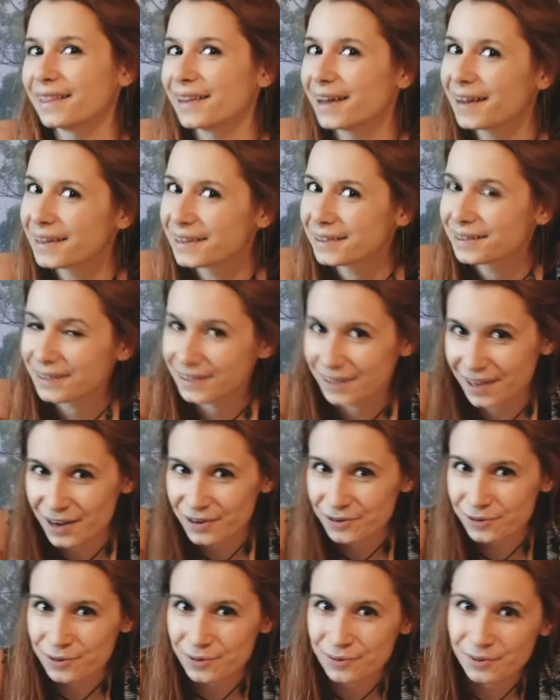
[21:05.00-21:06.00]
like the
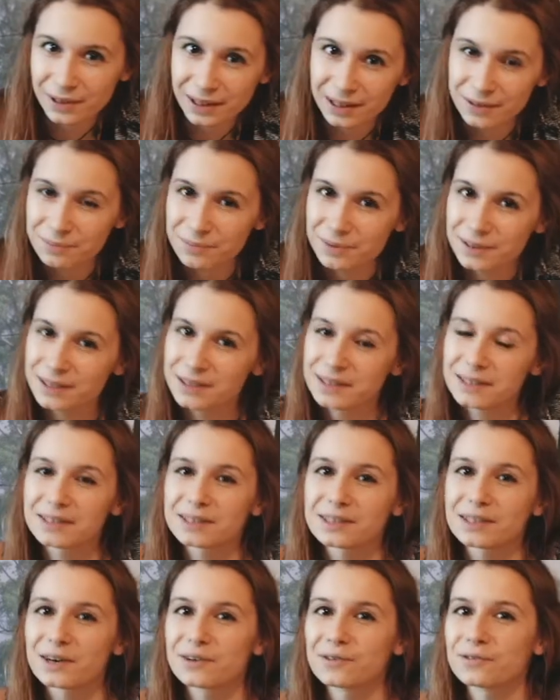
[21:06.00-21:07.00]
casual
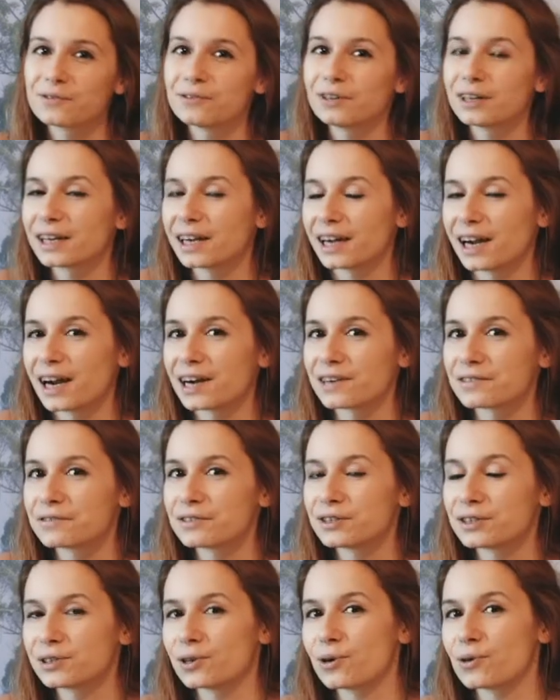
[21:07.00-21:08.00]
glimpses of the
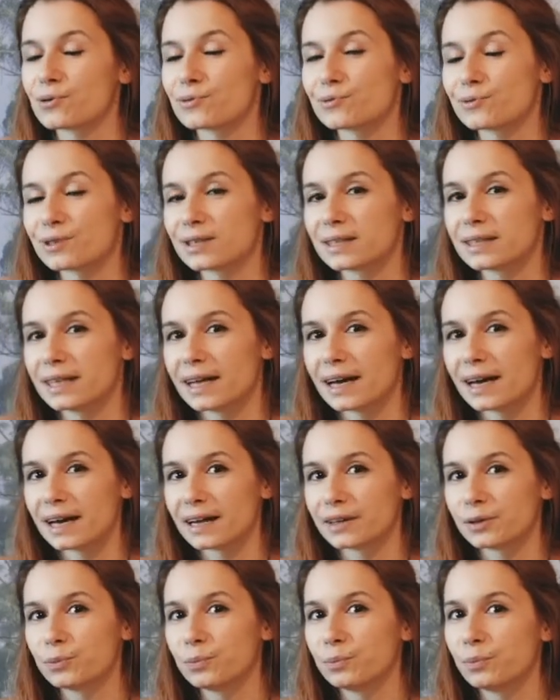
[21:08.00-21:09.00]
carved stones
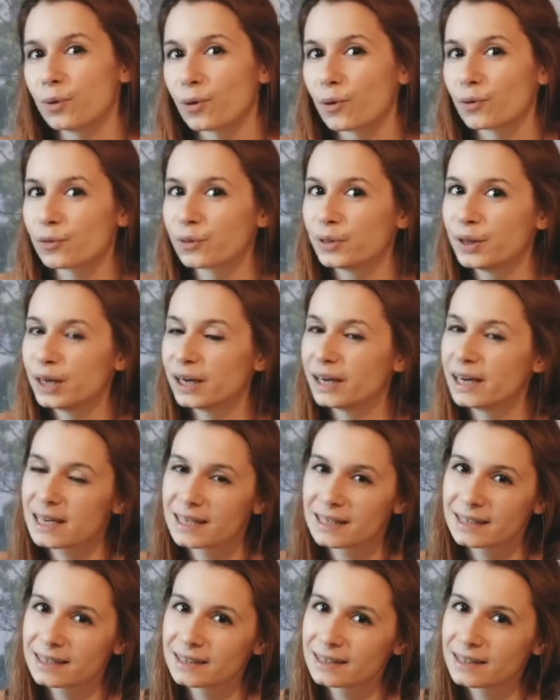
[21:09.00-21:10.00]
that both the
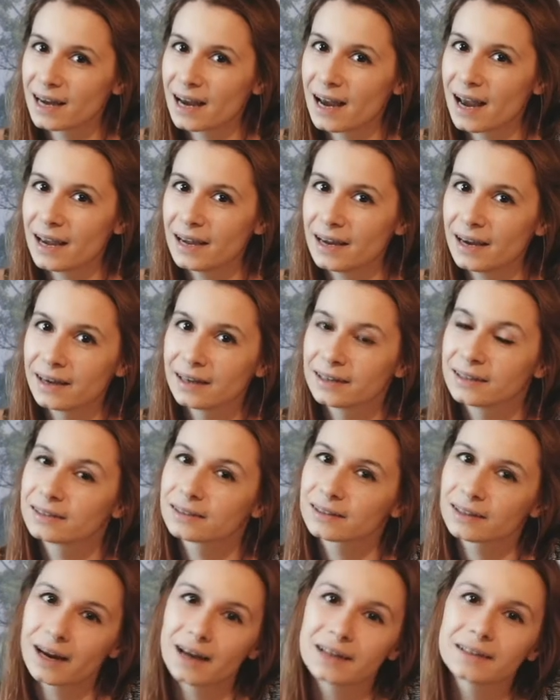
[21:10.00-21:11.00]
Aes Sedai
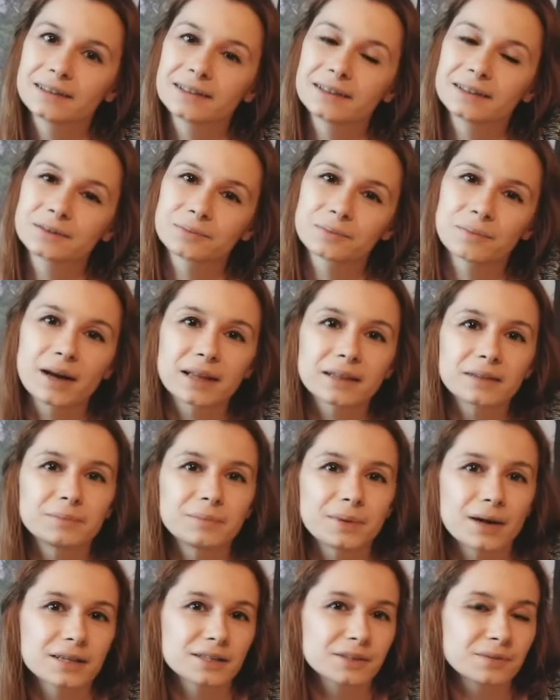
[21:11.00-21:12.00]
and Rand and Mat
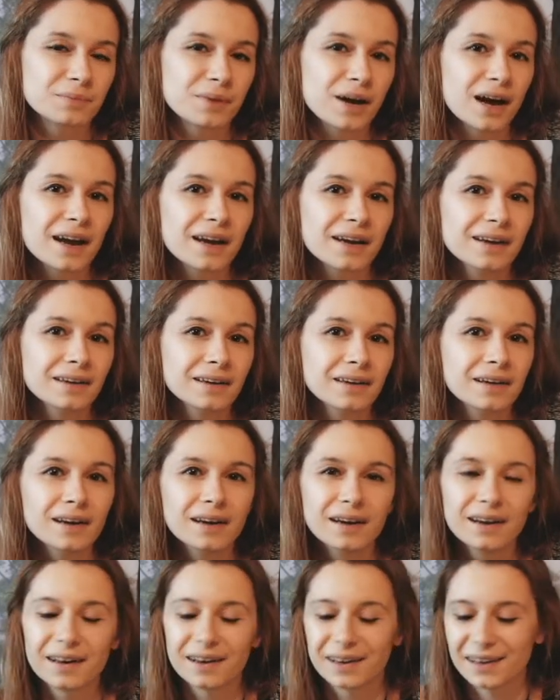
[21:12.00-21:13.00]
pass by.
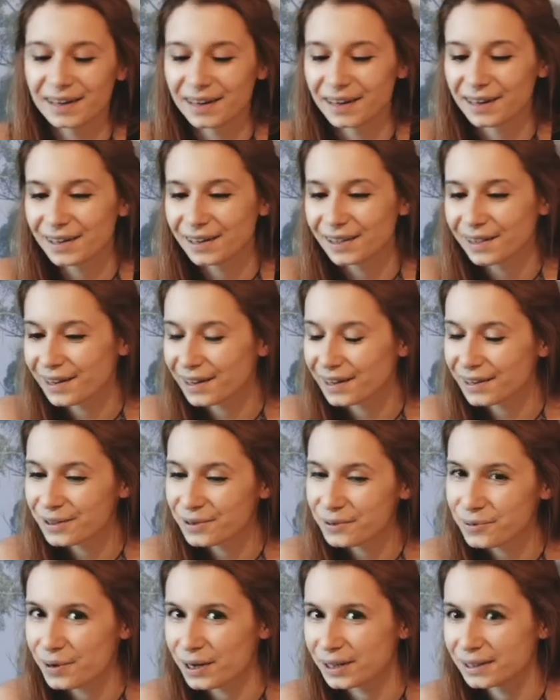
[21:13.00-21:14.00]
I like
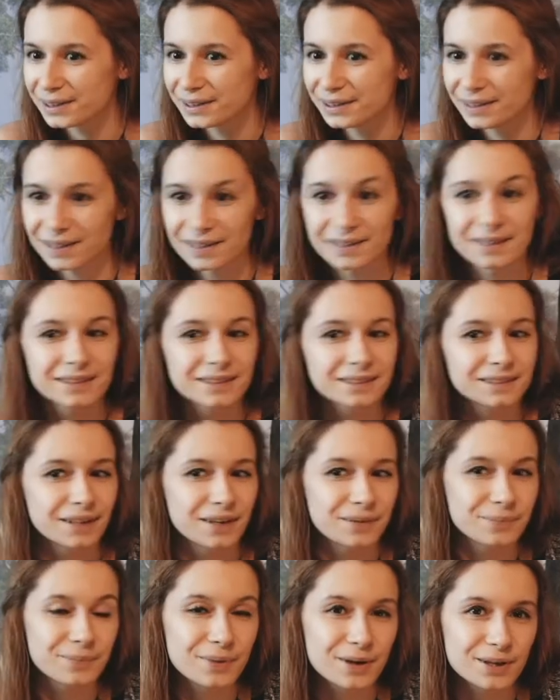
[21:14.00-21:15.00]
the one the Aes
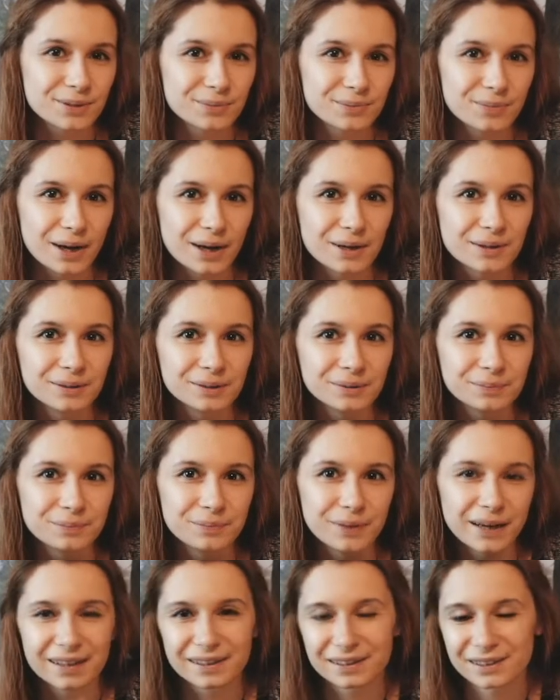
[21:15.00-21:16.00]
Sedai passed by
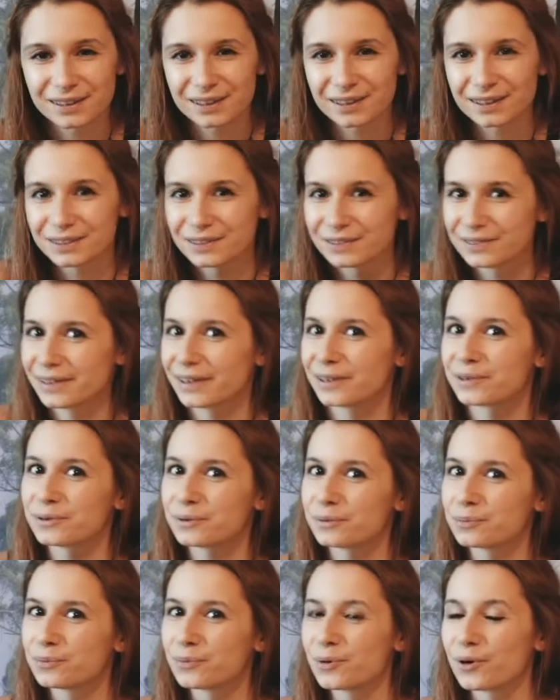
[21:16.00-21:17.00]
better, it
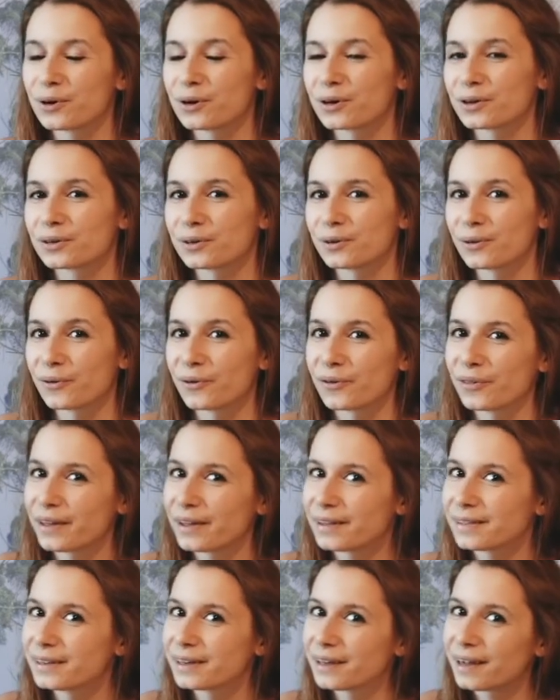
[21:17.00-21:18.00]
felt more
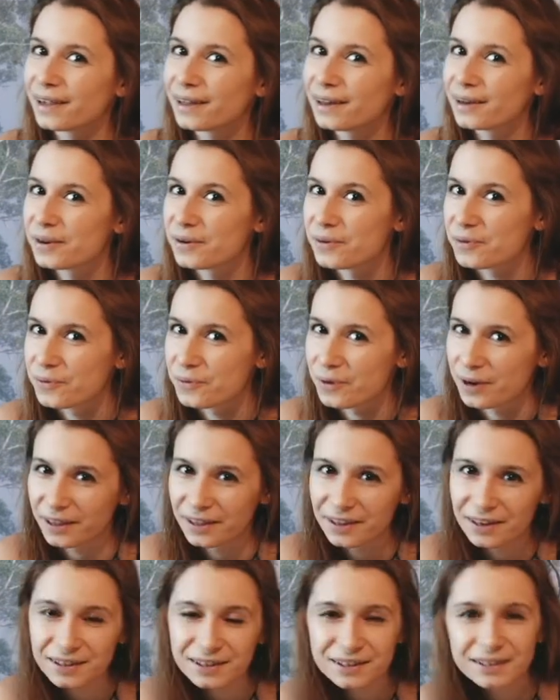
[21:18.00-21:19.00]
authentically
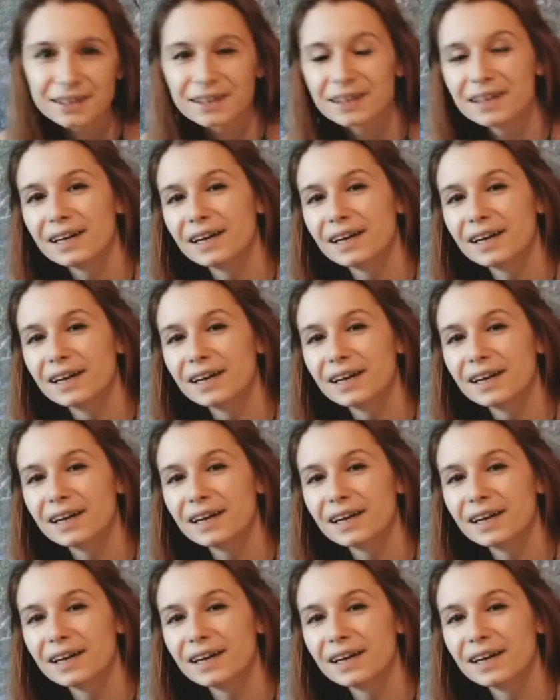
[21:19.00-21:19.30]
weathered.